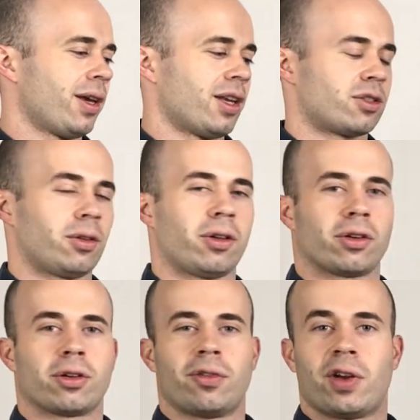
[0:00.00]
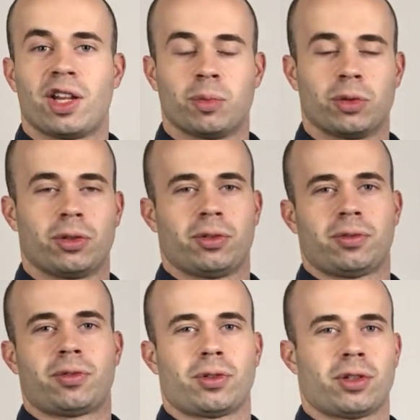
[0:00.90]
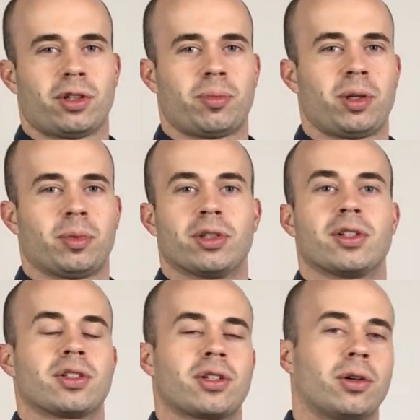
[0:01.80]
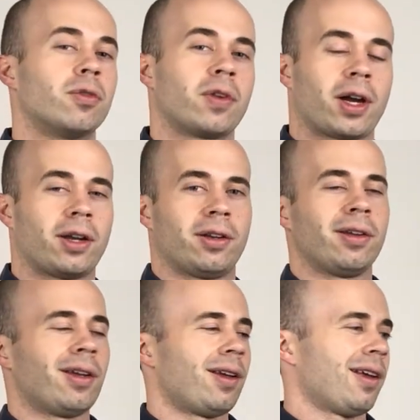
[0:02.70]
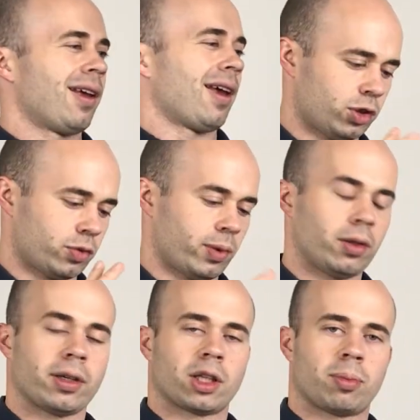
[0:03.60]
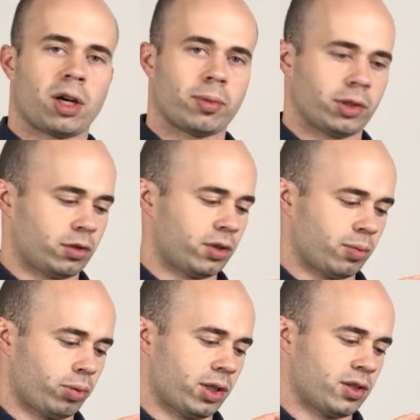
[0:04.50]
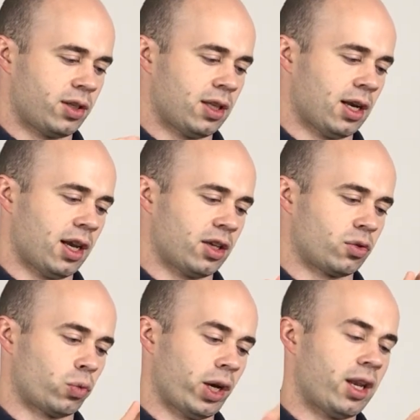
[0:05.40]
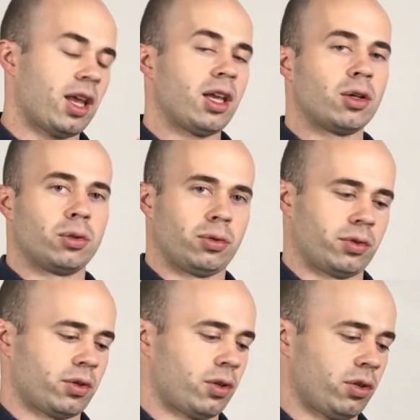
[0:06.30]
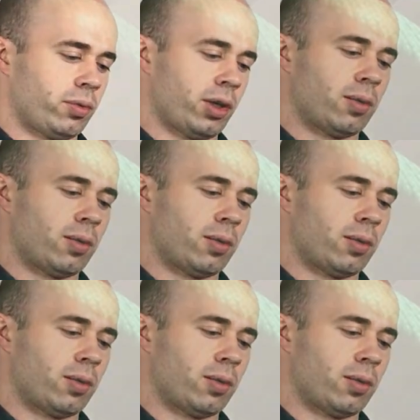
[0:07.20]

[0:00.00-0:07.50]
it's no longer available for people to just go find. First, we look at the palm on the grip. We can see that it has right angles all the way